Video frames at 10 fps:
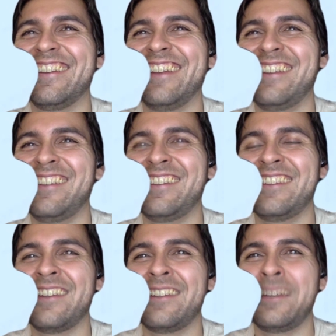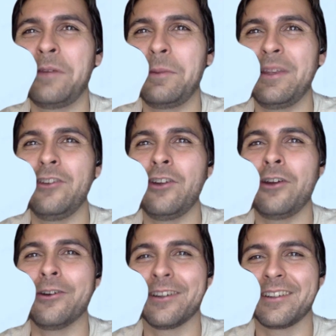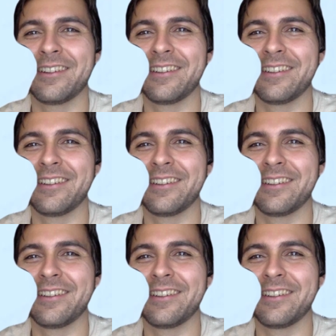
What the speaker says: That does seem to be the joke.